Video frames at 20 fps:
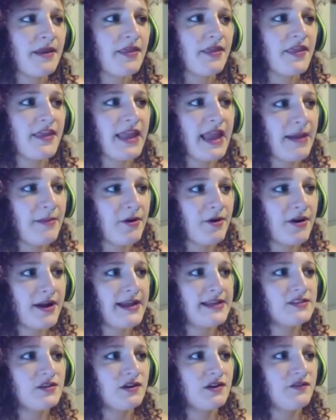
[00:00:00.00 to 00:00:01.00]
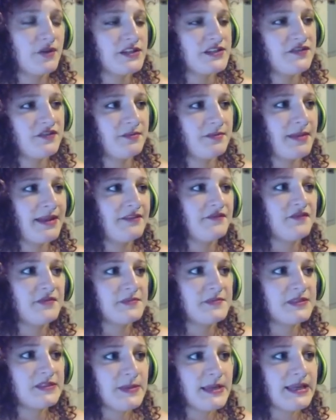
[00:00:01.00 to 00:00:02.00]
the MRAs or Voice for Men
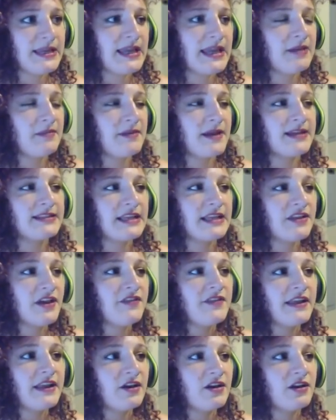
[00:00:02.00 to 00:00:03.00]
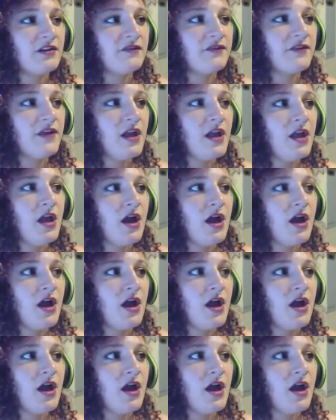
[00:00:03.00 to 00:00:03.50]
from speaking because I thought they could have